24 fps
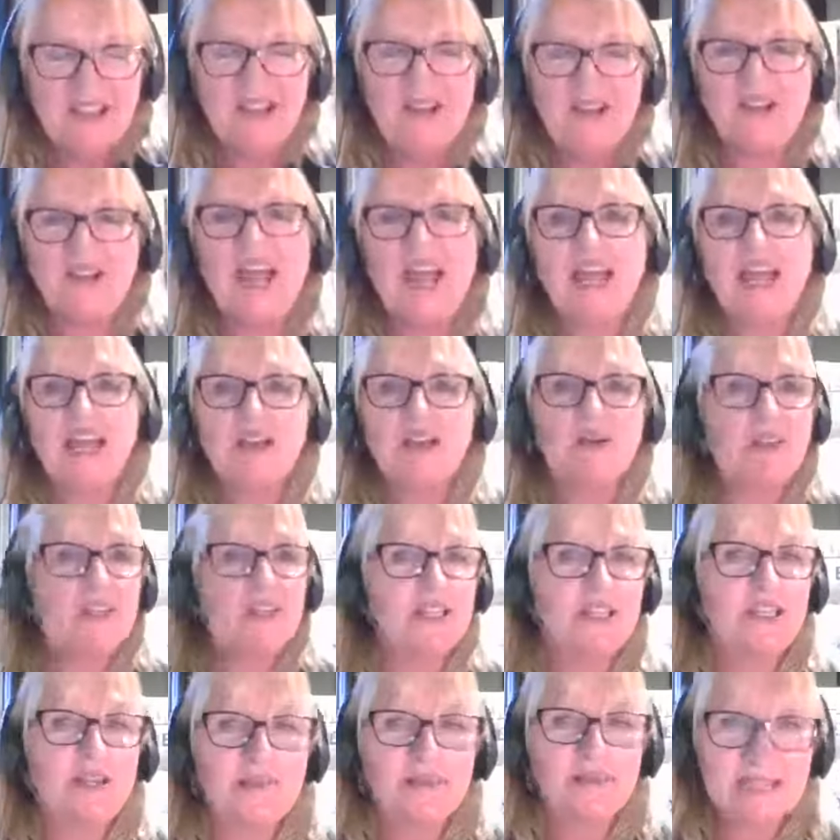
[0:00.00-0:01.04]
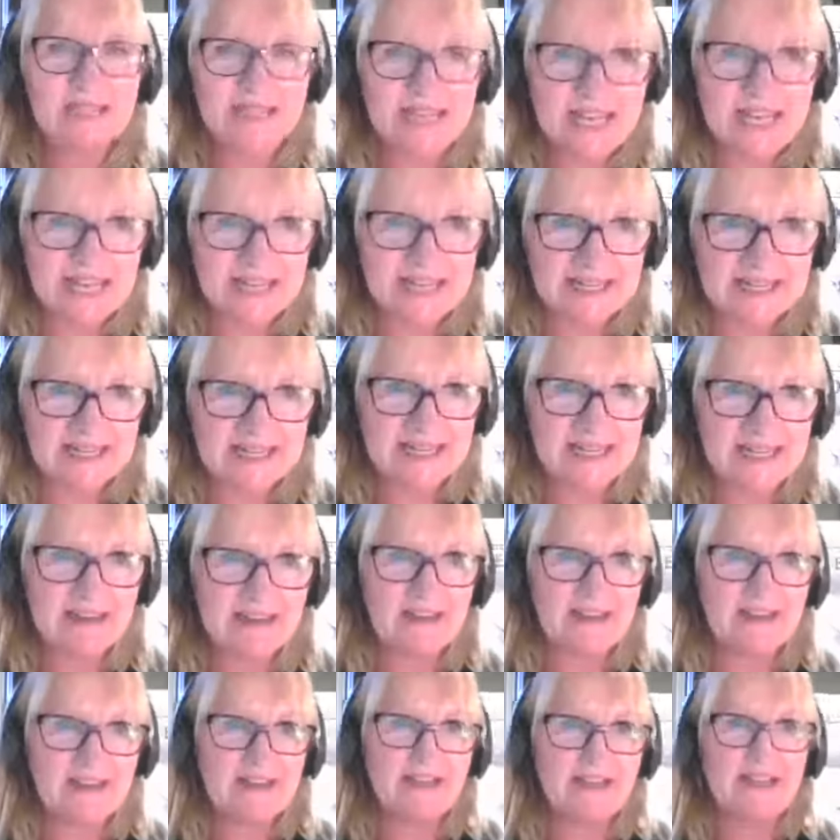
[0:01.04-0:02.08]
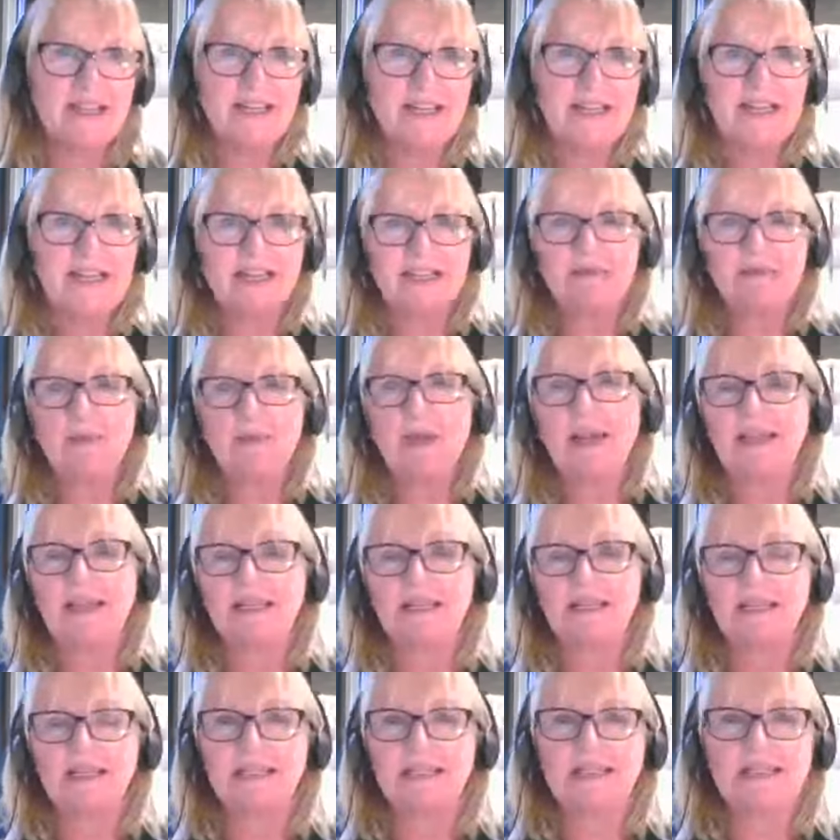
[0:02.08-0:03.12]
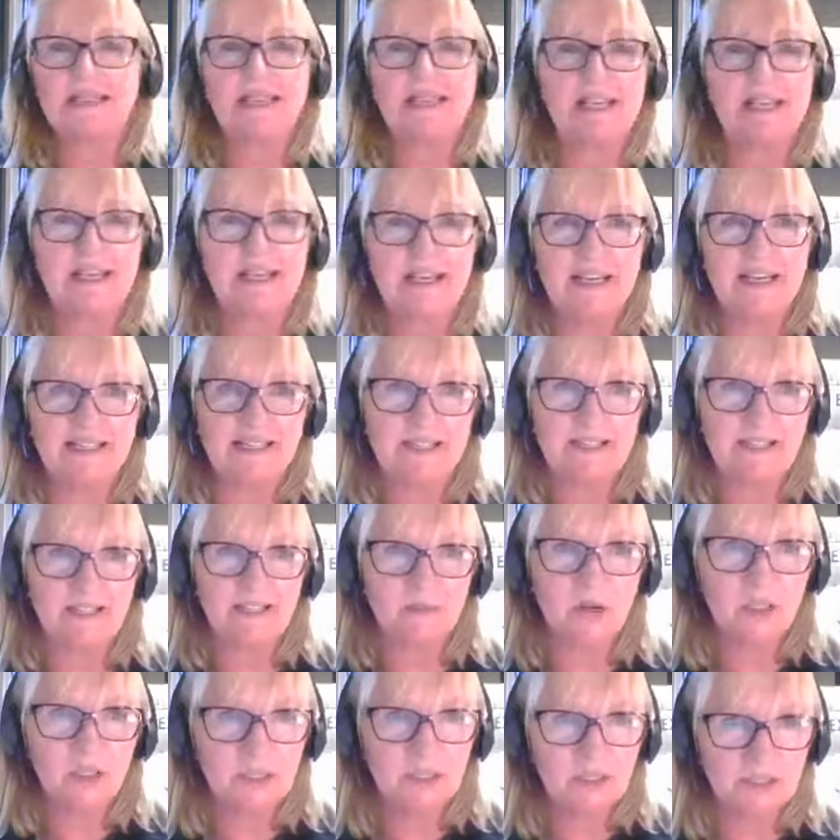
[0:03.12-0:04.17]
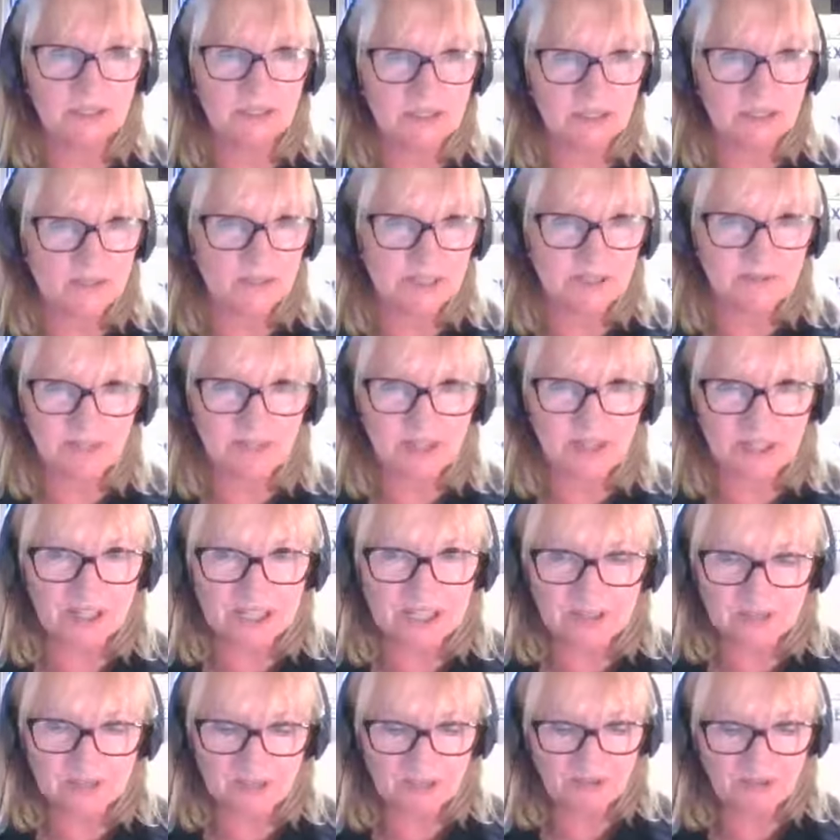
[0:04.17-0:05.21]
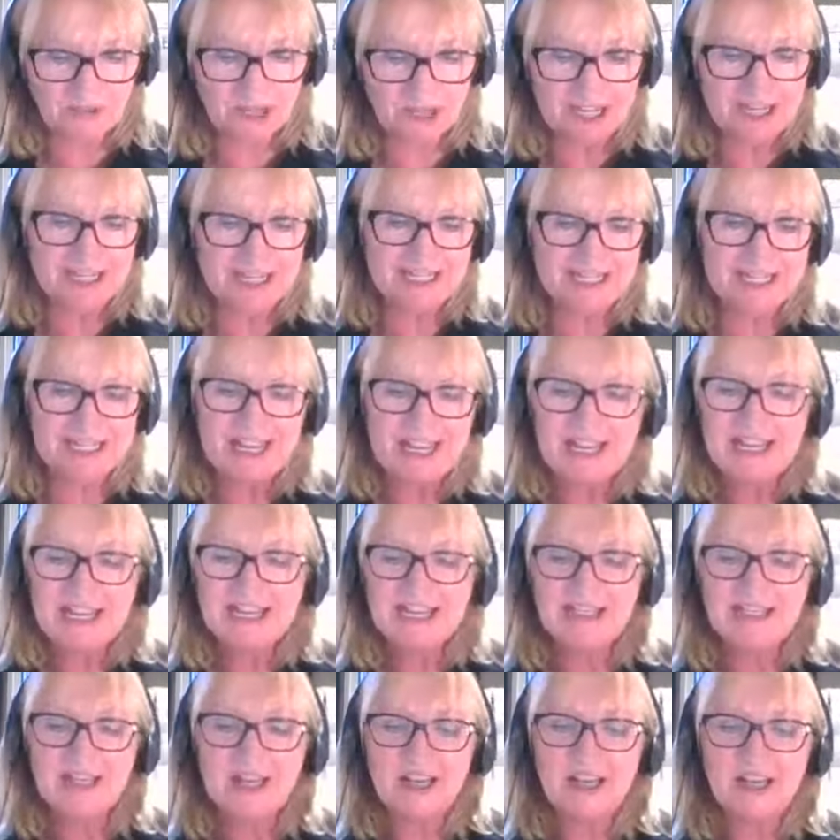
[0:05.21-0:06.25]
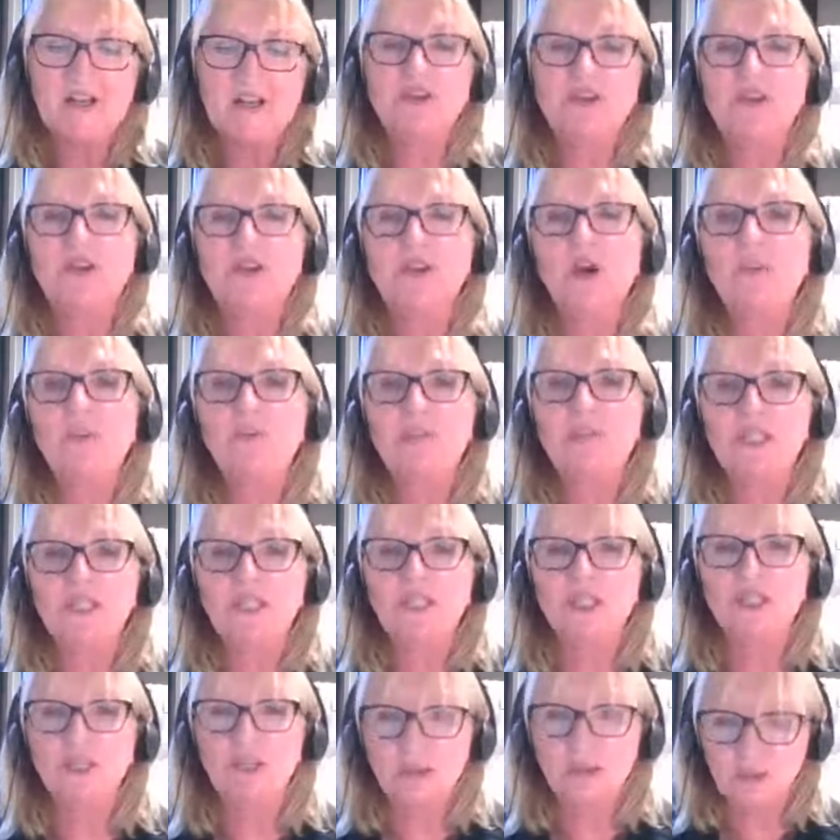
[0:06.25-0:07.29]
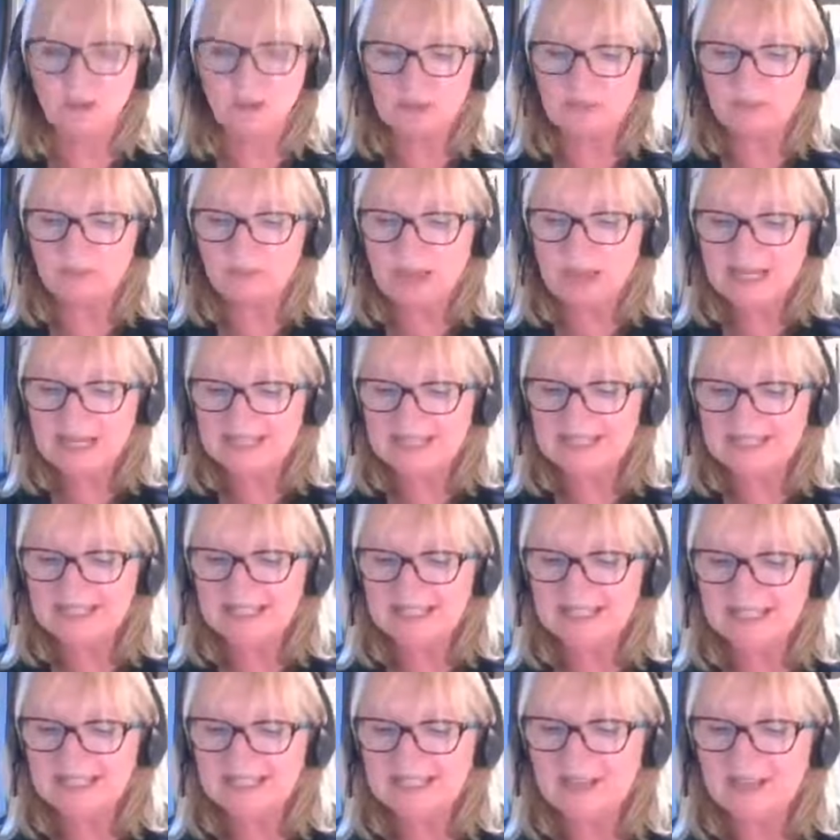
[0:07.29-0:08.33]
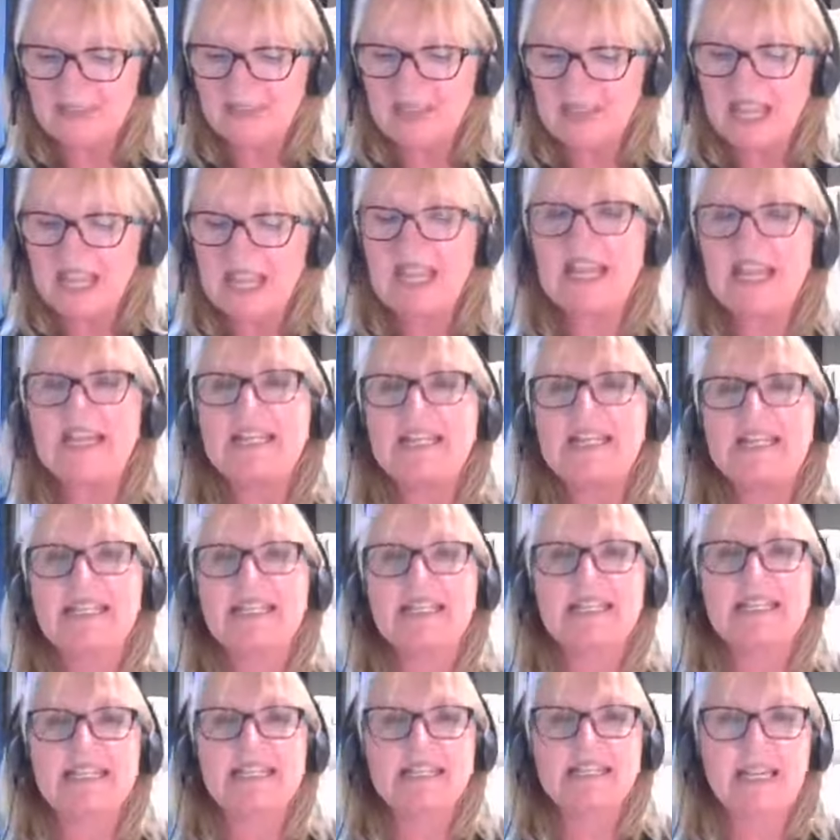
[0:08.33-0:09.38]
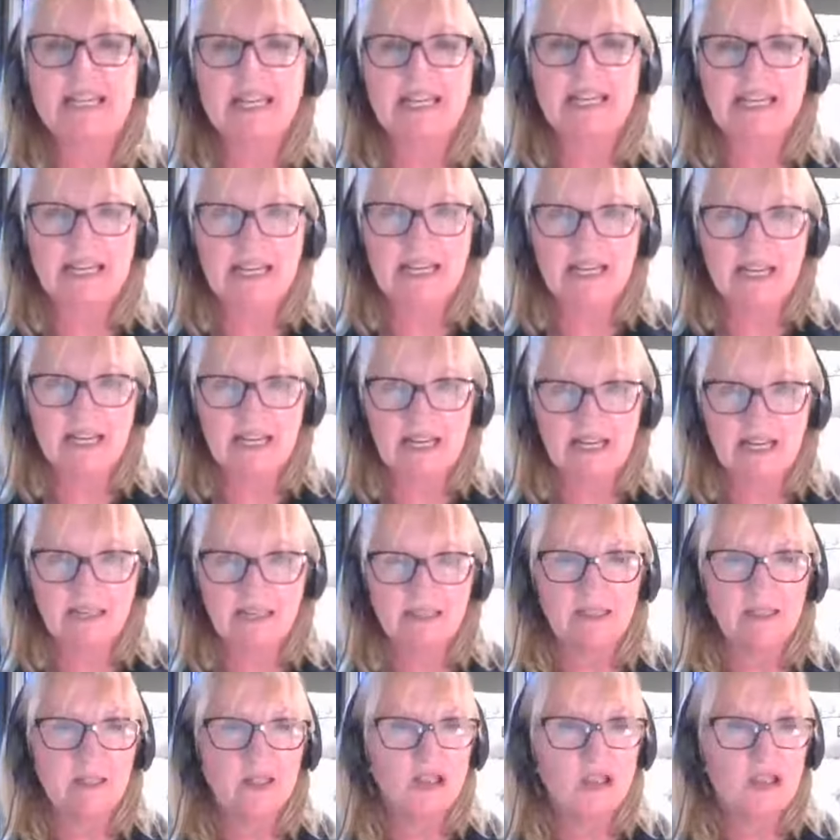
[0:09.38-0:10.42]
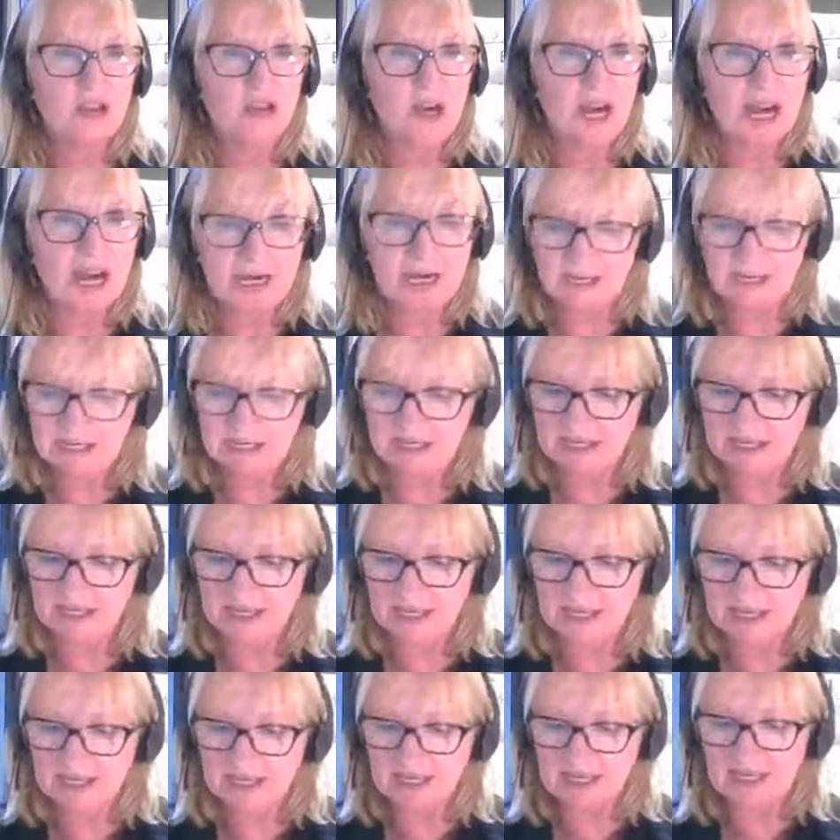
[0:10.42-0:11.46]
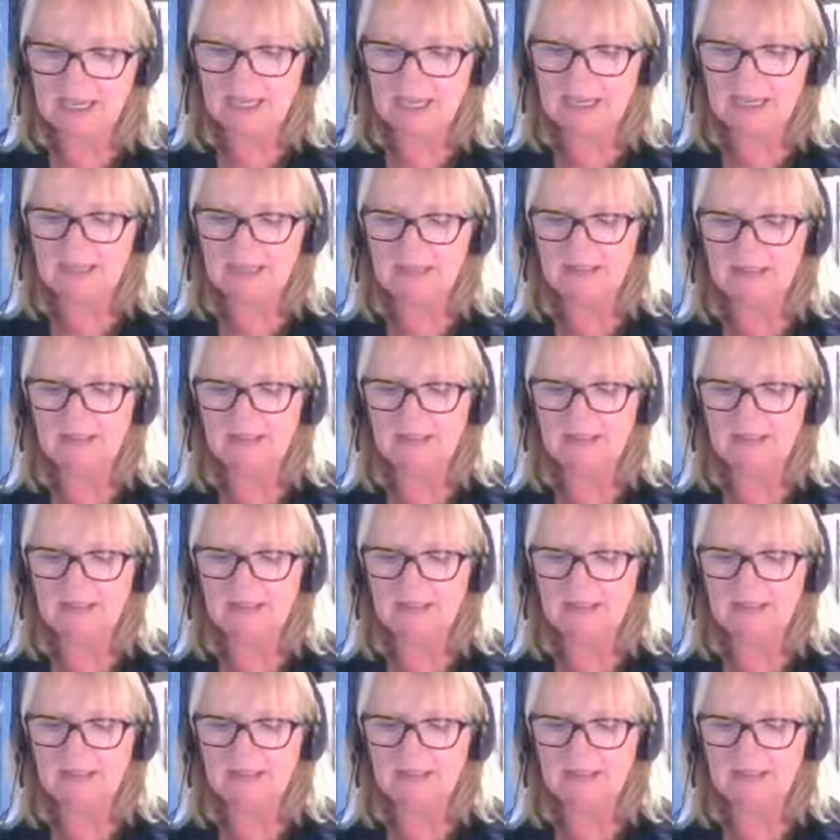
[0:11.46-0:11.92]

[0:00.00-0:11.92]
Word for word: Okay, question number six. Now, I certainly expect that uh, that the Waddles will have got this one right. So the competition called a Madison is cycling, track cycling.